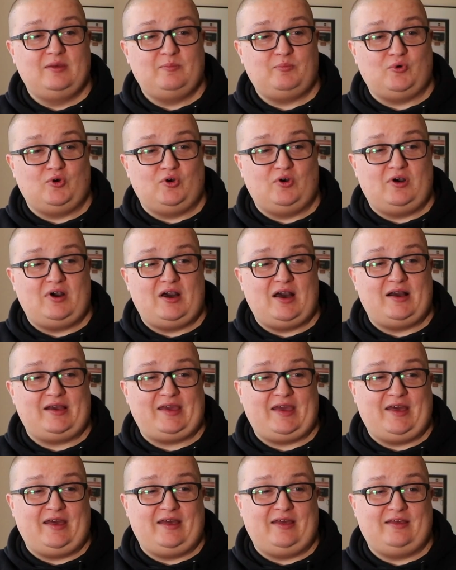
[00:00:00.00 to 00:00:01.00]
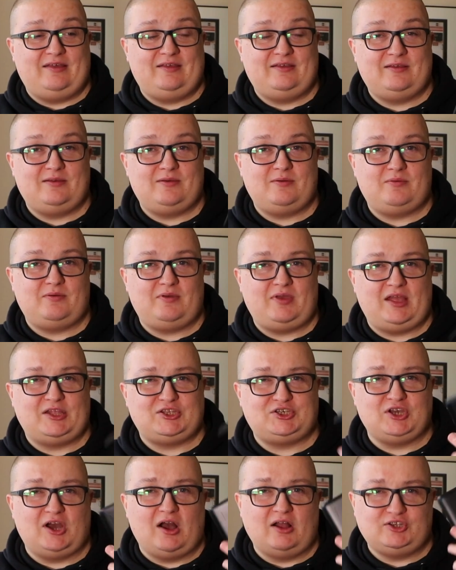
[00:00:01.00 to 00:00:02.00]
But again, it
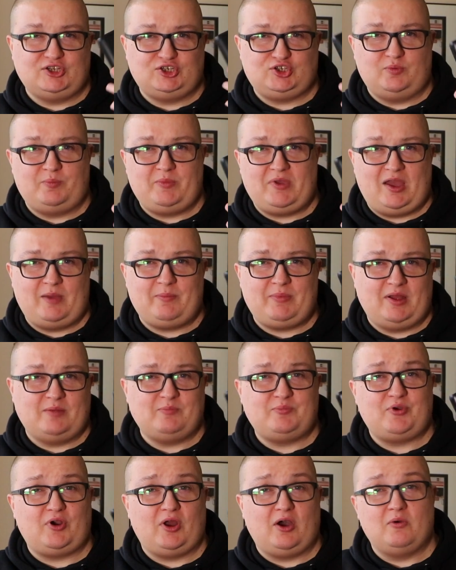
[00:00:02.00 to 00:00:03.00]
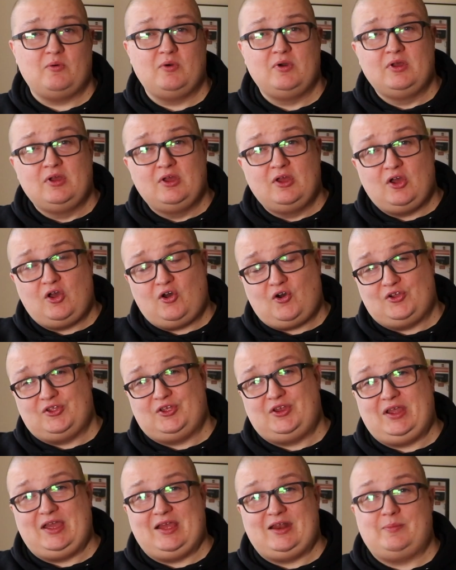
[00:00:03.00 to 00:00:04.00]
charges up my iPad Pro
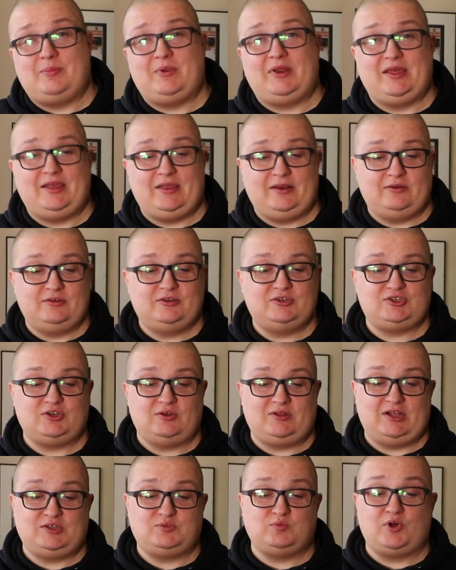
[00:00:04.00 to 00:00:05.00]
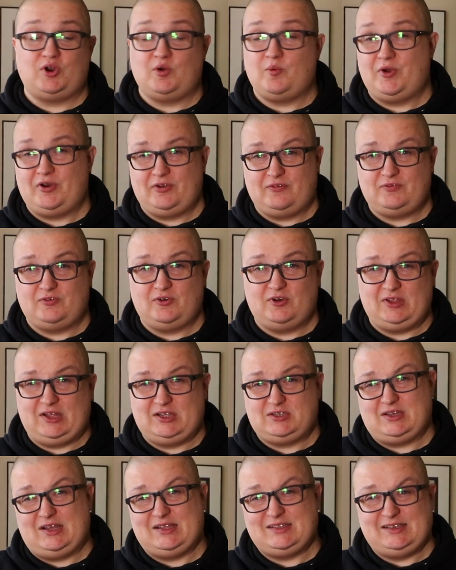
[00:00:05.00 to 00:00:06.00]
on an aeroplane, so that's what I want it for.
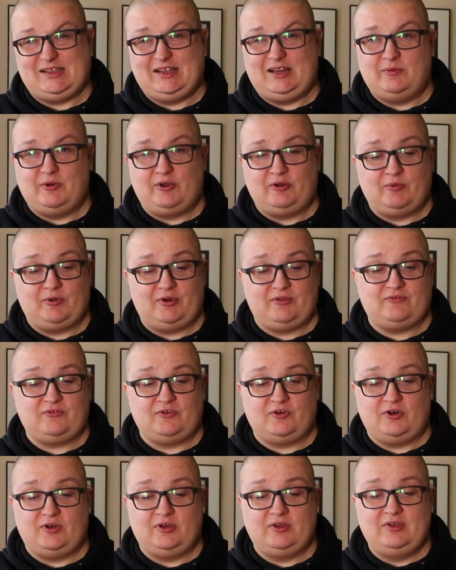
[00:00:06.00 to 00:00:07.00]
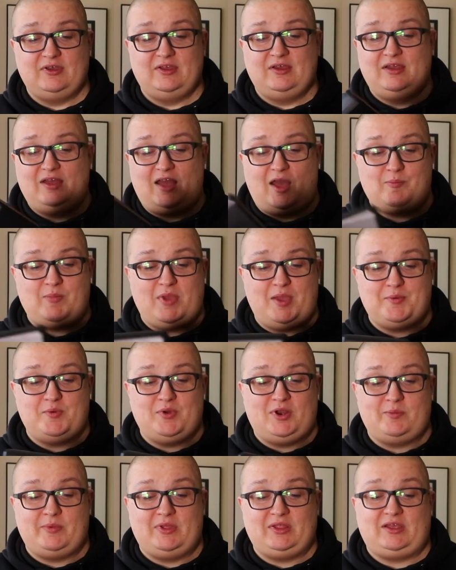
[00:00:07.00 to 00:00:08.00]
That's ideally what I want it for. And maybe
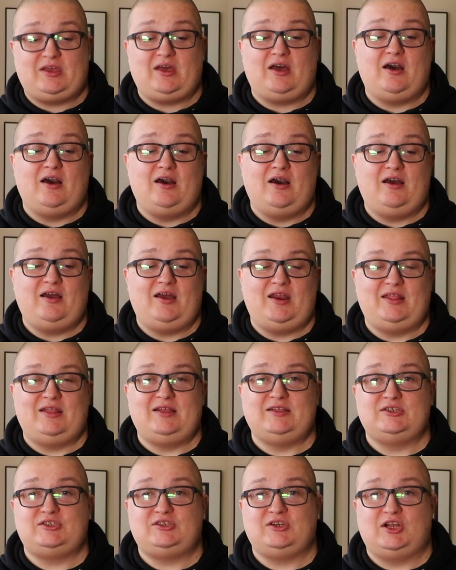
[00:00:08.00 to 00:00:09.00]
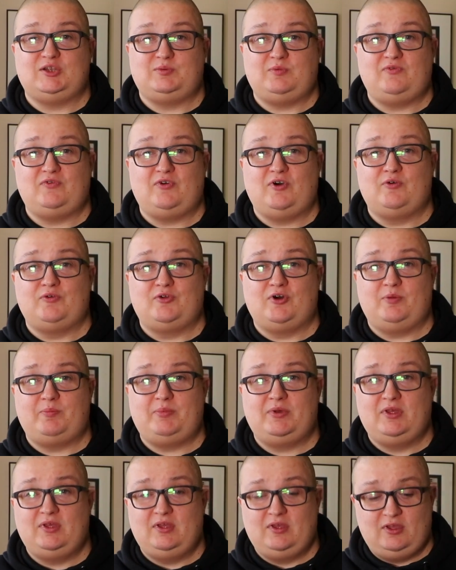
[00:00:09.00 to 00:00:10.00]
when I'm in the car and I need to charge my phone up.
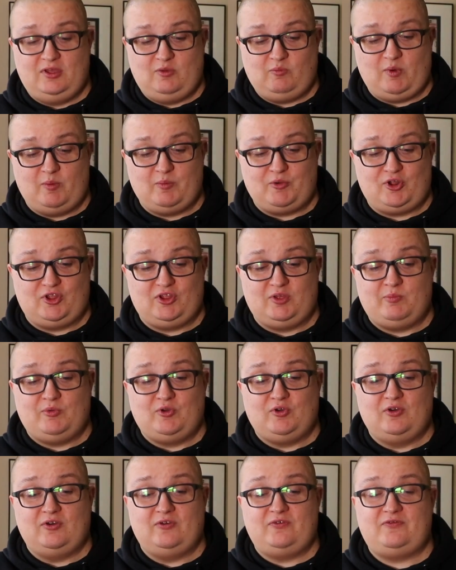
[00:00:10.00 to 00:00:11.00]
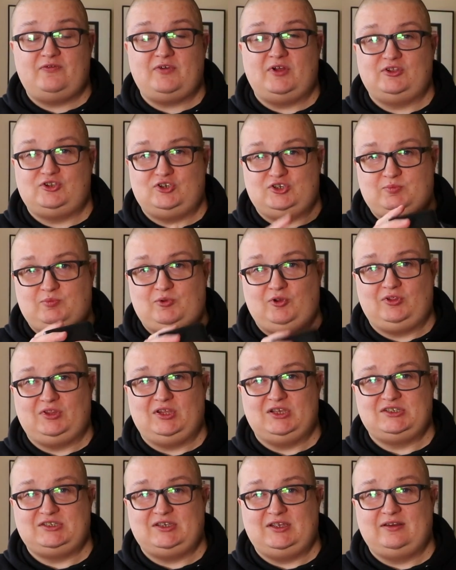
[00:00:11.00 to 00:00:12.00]
When we're on the move, I'll just plug
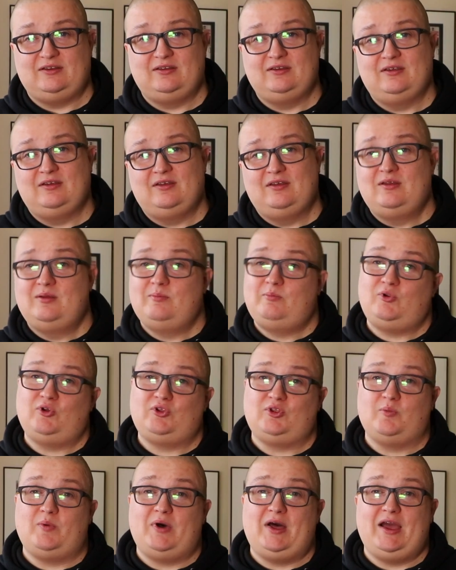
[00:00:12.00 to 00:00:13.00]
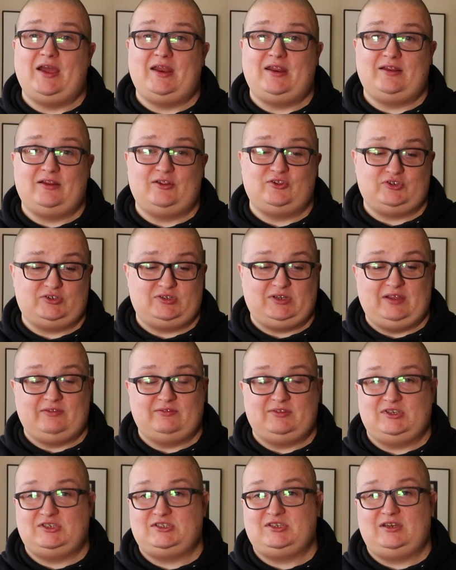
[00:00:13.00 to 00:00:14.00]
this in, plug the wire in and just
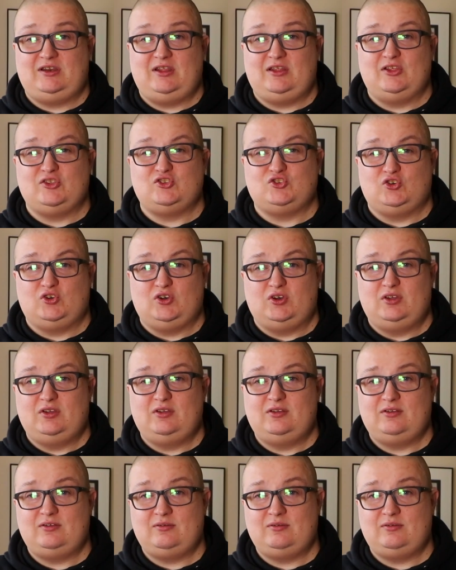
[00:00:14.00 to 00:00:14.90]
leave this sitting in the door.